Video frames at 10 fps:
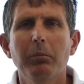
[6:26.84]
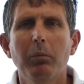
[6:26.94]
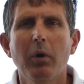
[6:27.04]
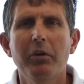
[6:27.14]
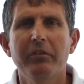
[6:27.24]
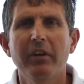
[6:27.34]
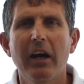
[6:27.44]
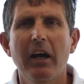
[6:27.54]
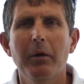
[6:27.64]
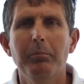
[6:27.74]
it won't
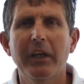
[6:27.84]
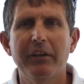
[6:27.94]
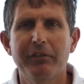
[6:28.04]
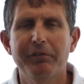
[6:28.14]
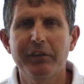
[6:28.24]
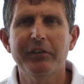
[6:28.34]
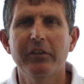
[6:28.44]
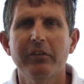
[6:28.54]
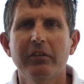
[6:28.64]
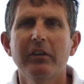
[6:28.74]
be as efficient